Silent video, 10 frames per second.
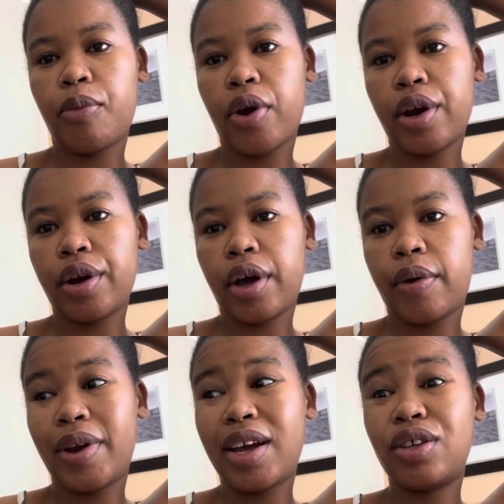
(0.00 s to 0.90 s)
right now,
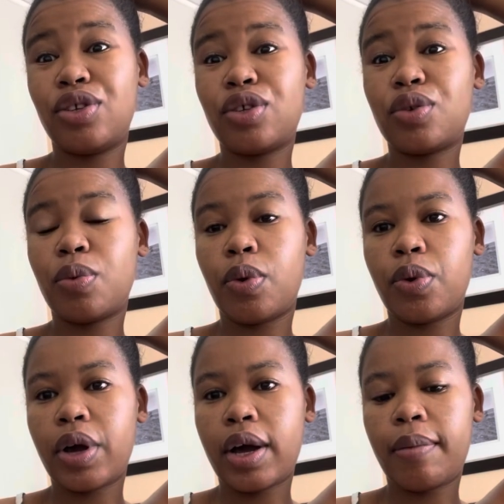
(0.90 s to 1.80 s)
and I just
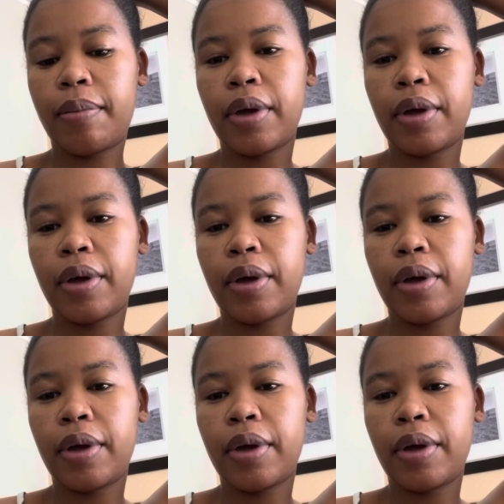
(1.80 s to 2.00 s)
woke up,